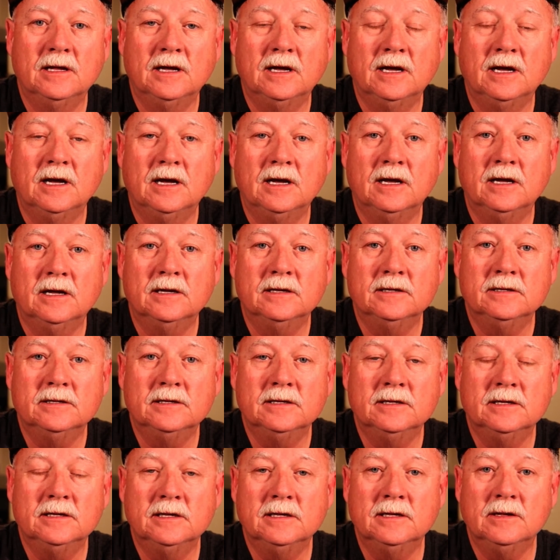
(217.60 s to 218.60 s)
uh,
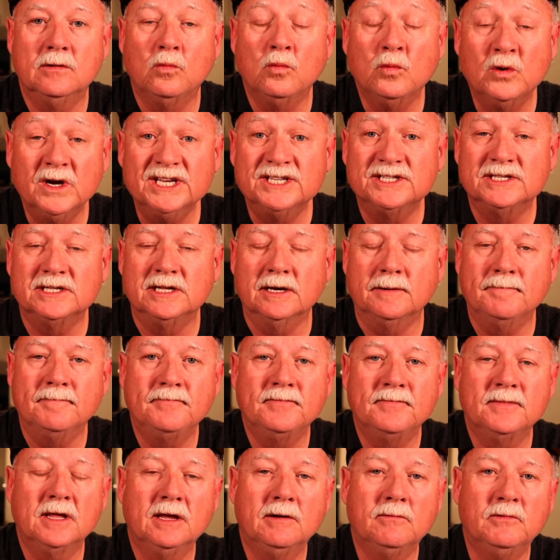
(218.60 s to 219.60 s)
wisdom.
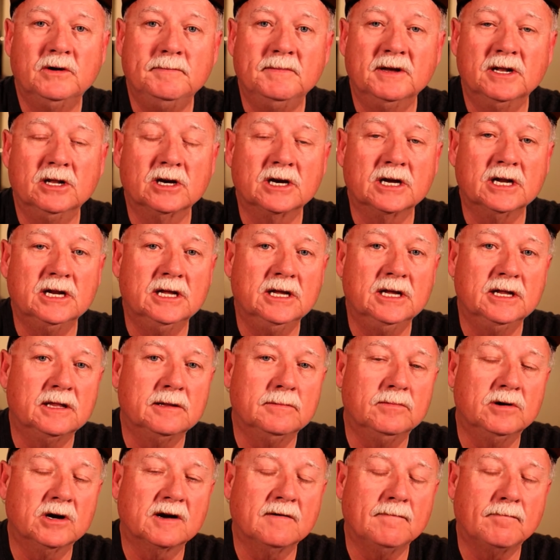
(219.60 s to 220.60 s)
And we've been looking at the
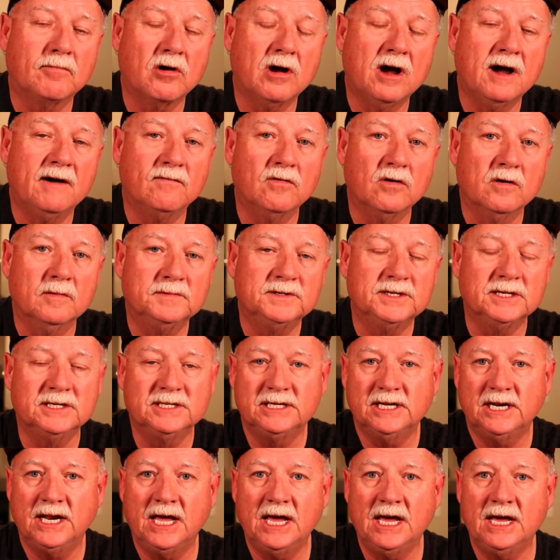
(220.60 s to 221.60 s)
book of Proverbs, and
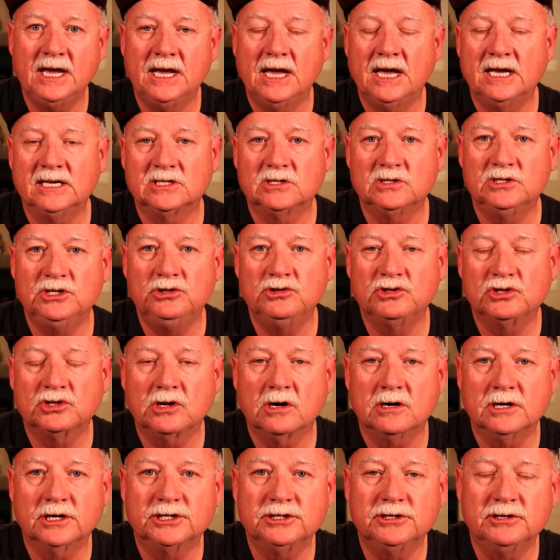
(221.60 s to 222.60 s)
today, as you
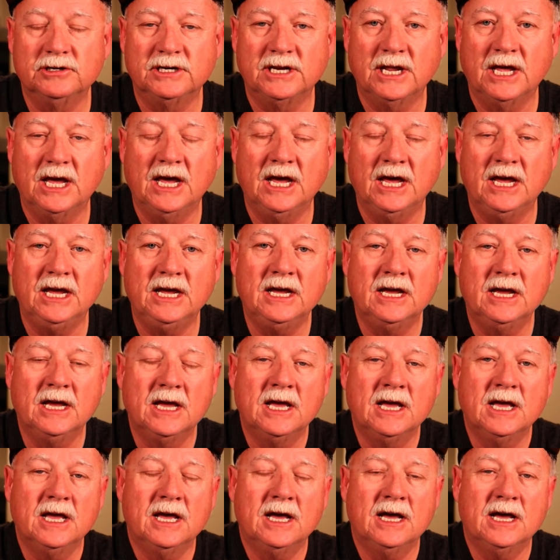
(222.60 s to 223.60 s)
start your day.
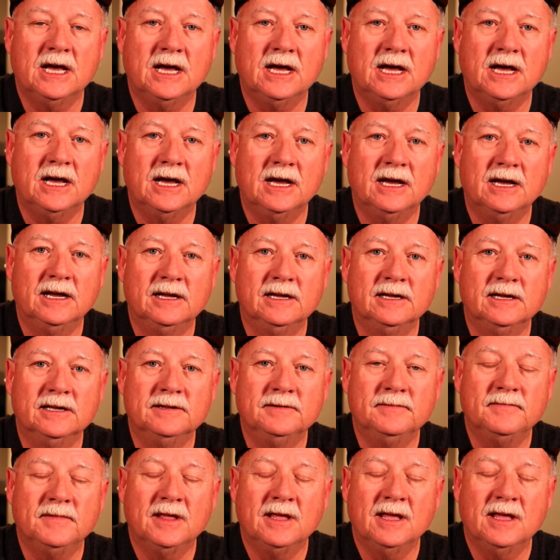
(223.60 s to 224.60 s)
Uh,
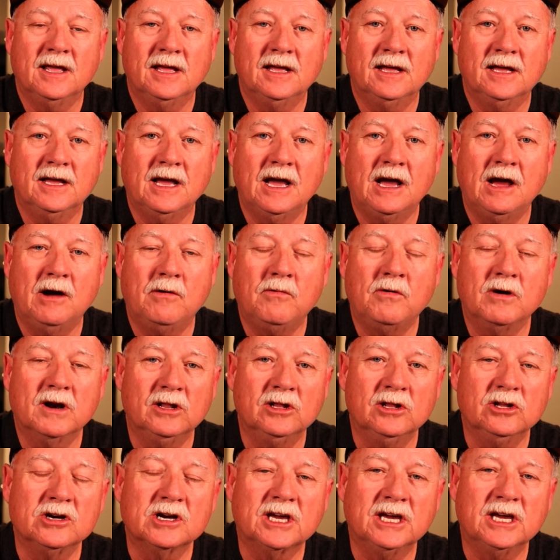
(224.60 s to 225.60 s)
uh, I want to
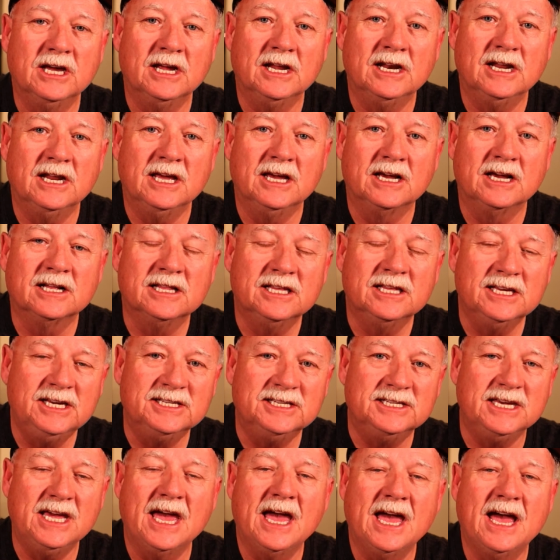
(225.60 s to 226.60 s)
look at
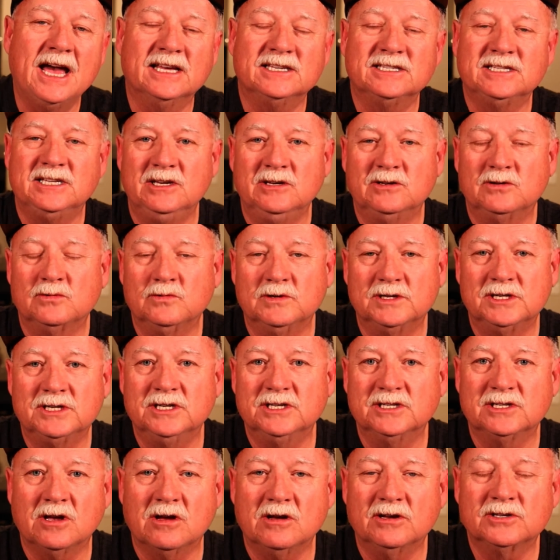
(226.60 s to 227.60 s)
Ecclesiastes, which
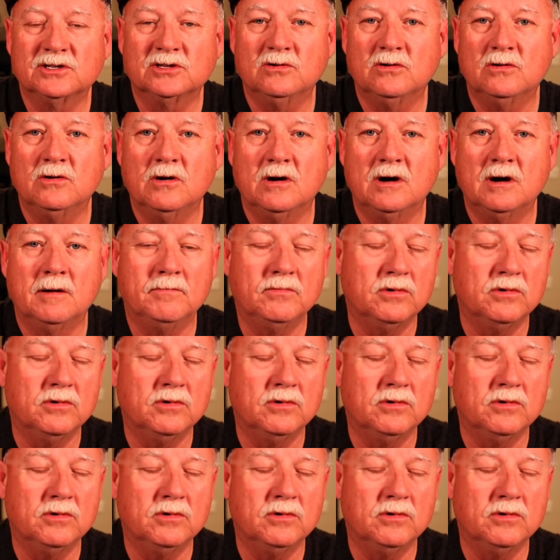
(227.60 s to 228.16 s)
is also a